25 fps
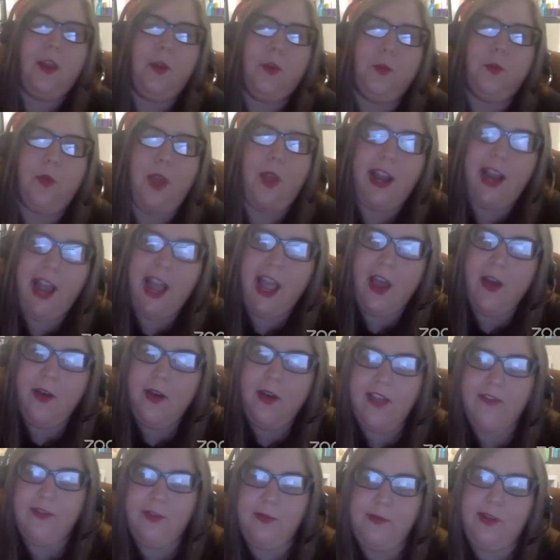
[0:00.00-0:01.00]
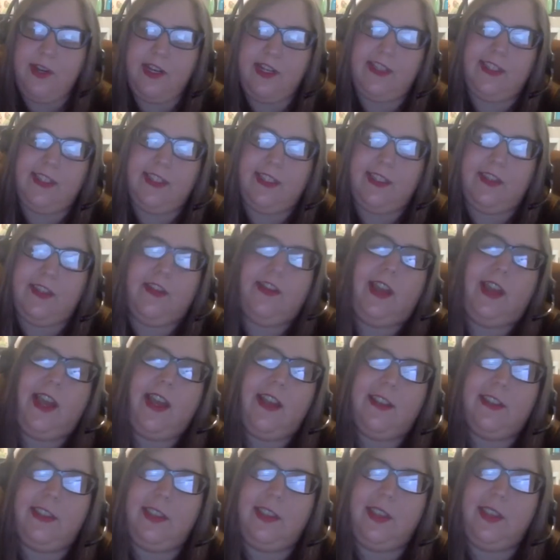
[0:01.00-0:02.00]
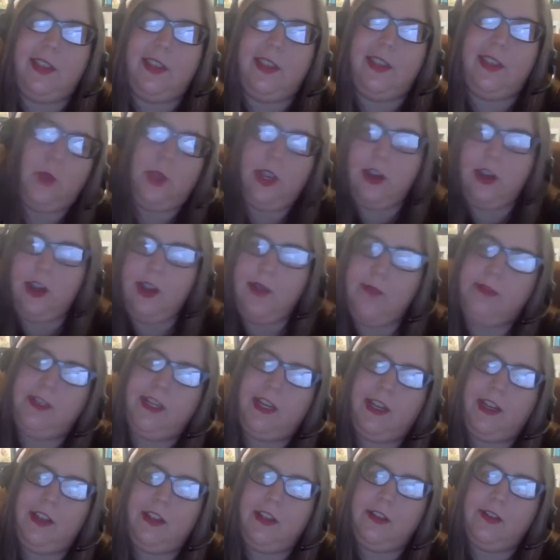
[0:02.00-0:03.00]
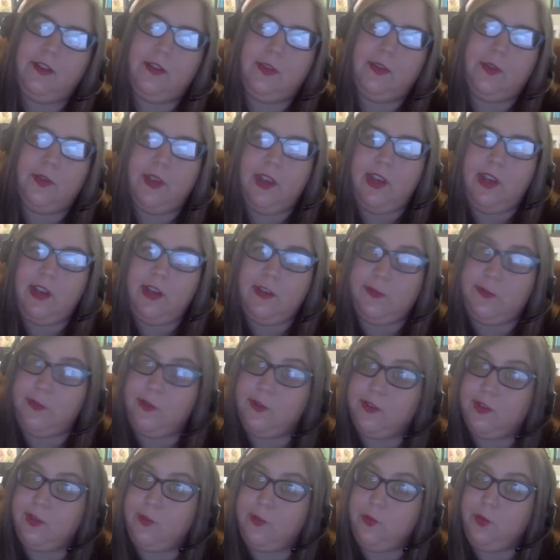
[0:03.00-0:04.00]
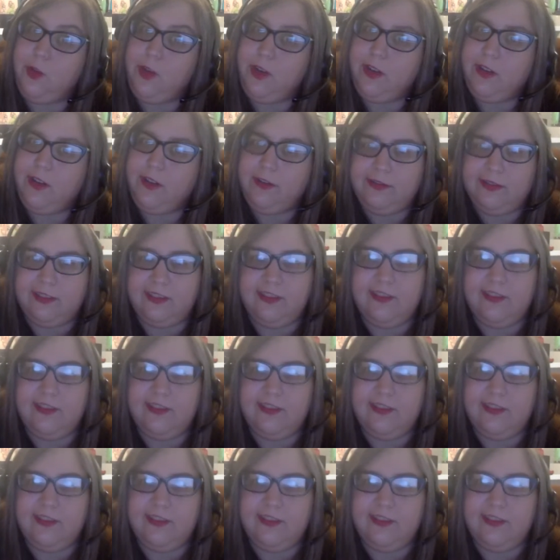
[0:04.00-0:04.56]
Now everybody still has we are updating screen as far as I'm aware.